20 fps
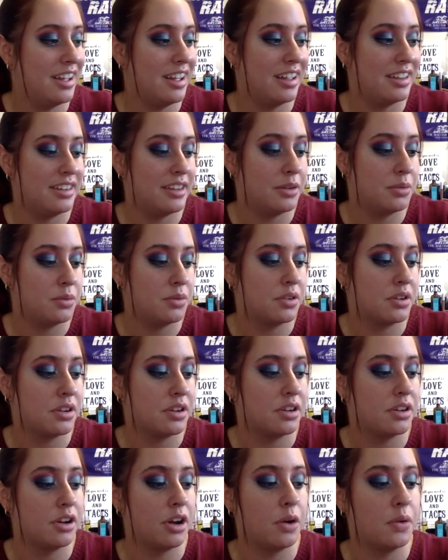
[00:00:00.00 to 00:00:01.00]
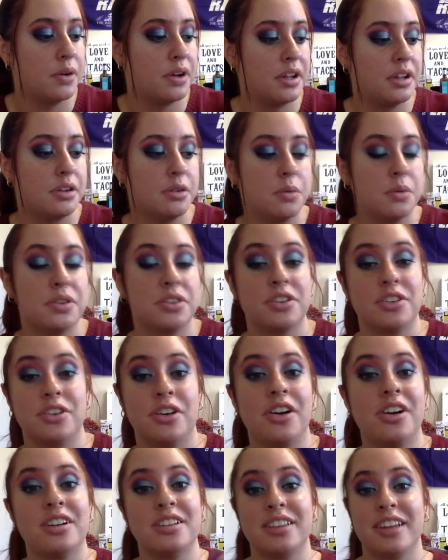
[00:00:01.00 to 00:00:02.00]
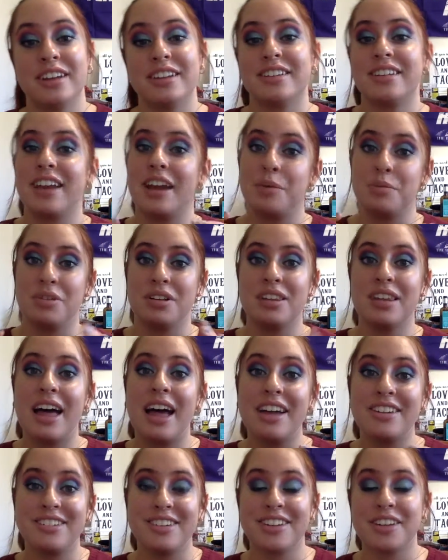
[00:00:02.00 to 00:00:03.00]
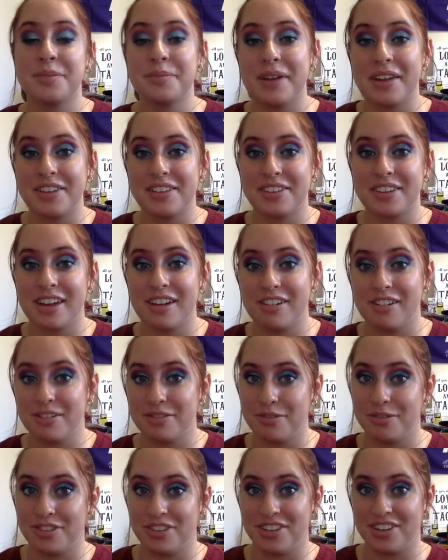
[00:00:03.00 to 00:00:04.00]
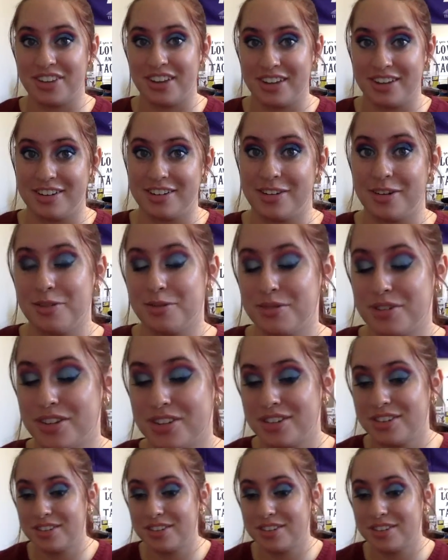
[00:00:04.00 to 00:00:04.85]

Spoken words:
And then we're going to go in with the Tarte Lights Caramel Lashes mascara for the second coat.